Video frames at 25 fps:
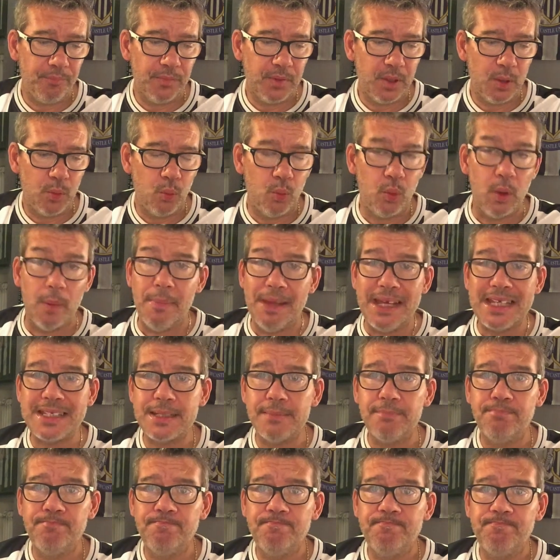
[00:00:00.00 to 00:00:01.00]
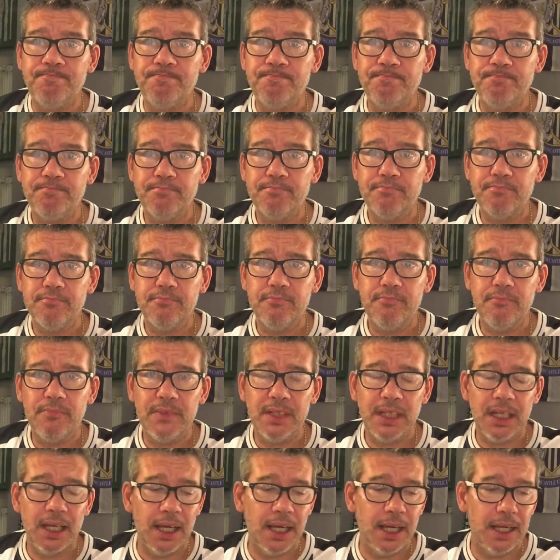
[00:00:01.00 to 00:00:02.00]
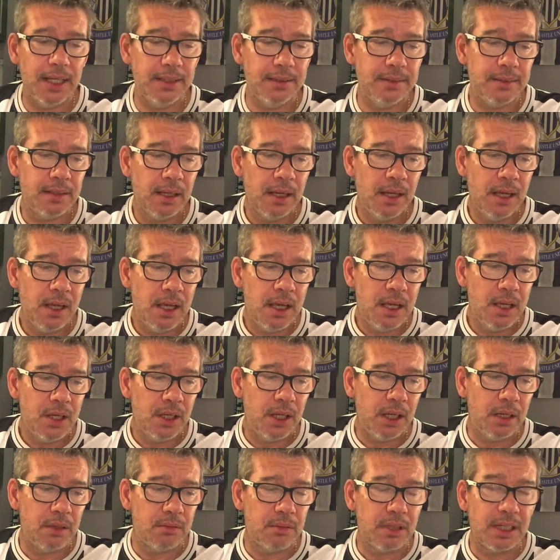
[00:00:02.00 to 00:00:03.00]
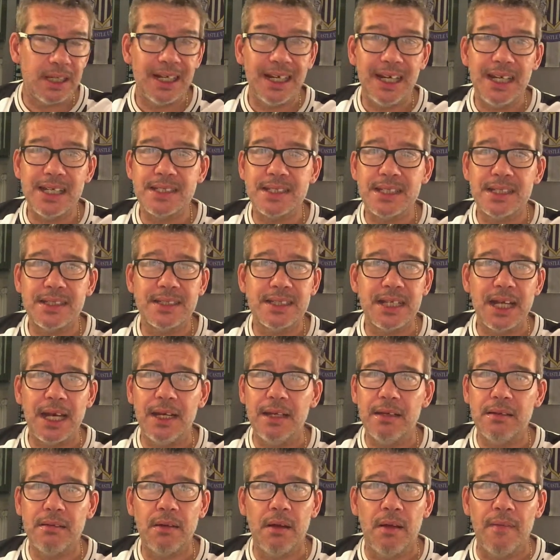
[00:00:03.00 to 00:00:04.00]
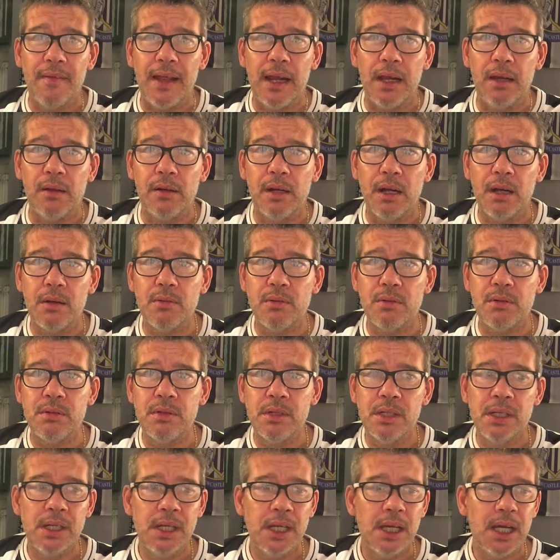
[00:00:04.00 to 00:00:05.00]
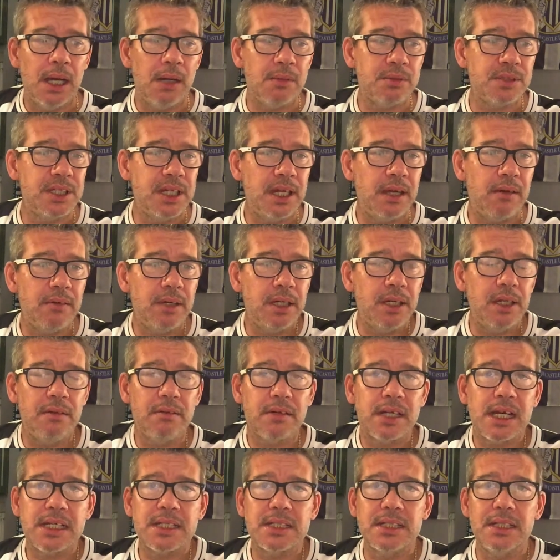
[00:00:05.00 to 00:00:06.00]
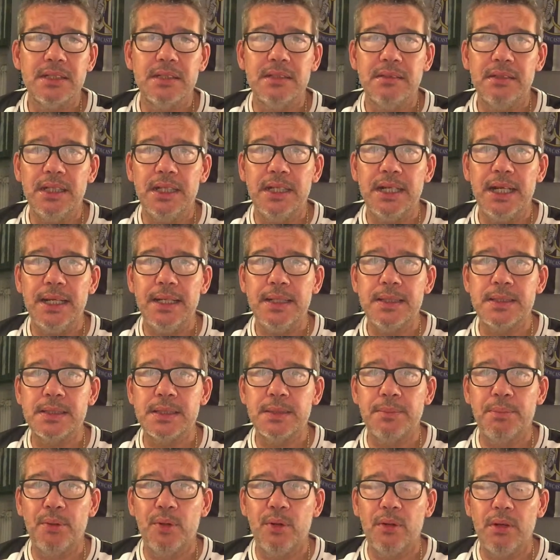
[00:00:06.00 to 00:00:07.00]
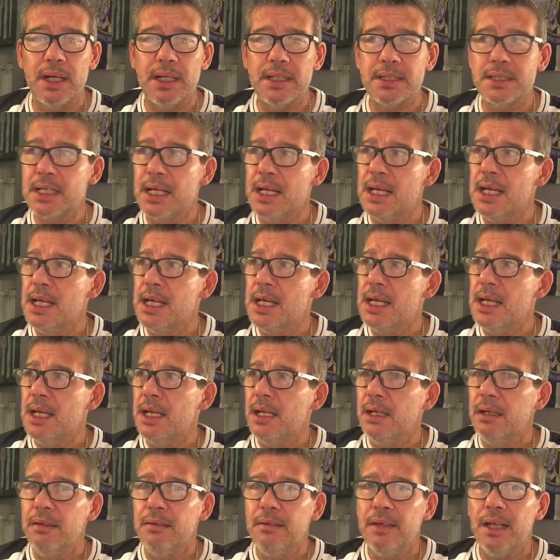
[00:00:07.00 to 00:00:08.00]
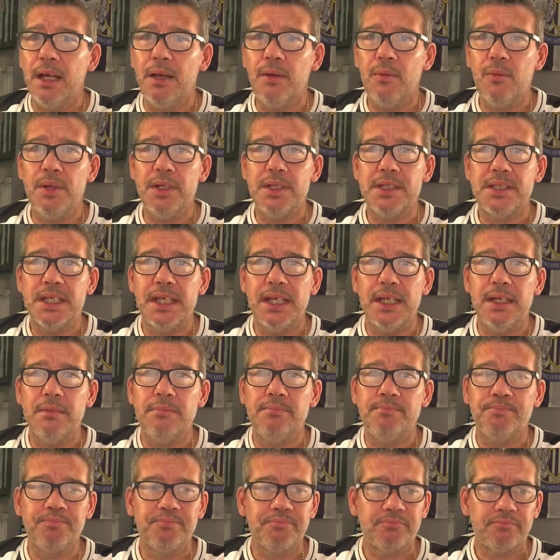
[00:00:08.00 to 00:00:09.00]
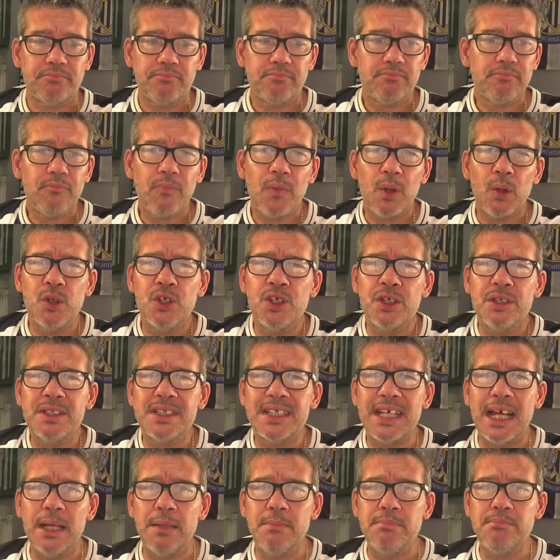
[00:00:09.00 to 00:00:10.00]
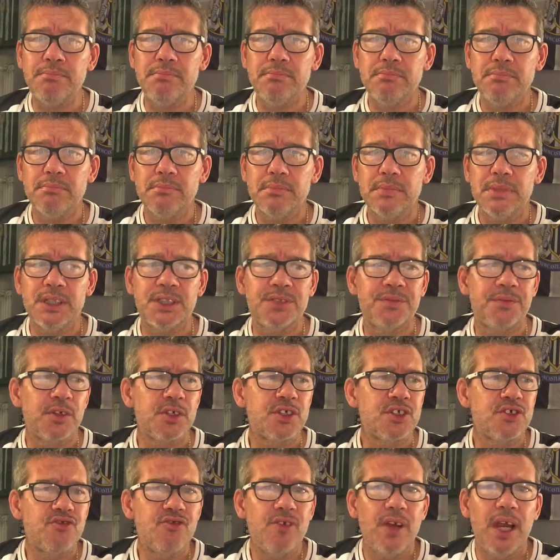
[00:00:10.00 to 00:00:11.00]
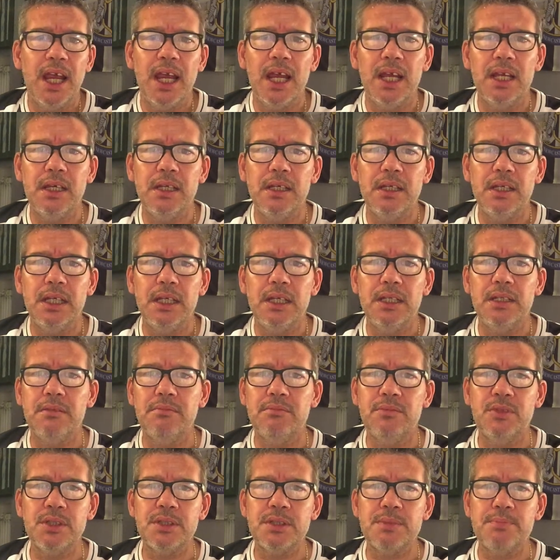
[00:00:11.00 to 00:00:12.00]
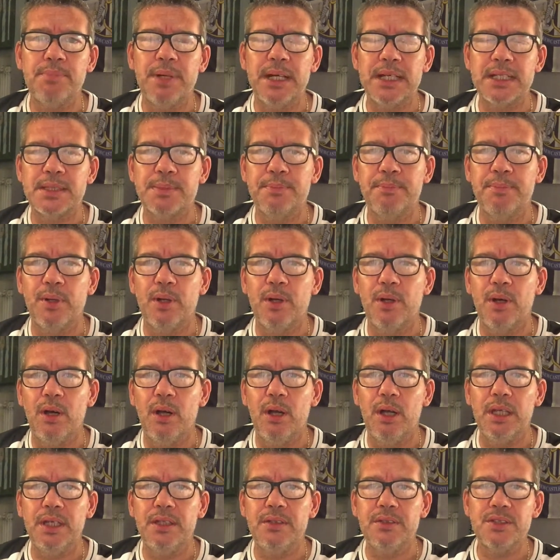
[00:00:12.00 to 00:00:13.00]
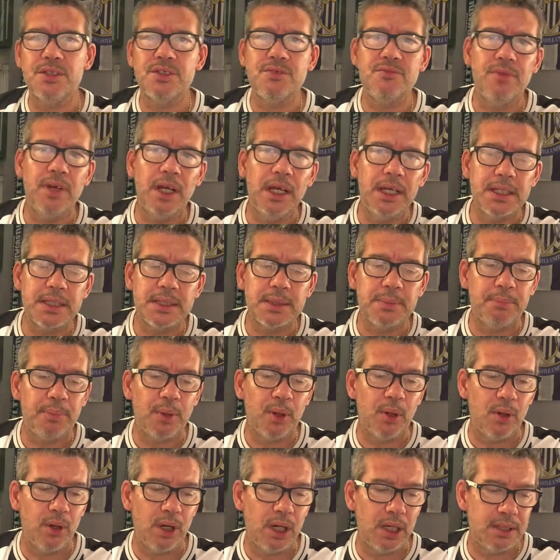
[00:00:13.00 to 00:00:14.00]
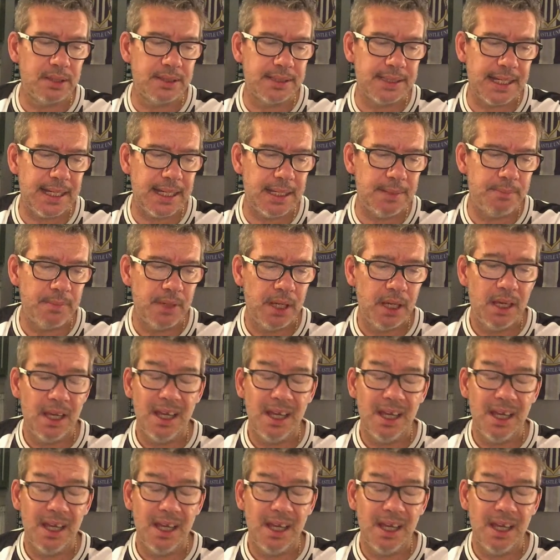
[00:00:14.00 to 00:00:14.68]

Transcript: We miss him. And you know what it is? It's like not that long ago, I was hearing Newcastle United supporters that were saying, I should sell him. He's frustrating, he doesn't pass the ball, he doesn't release the ball on time.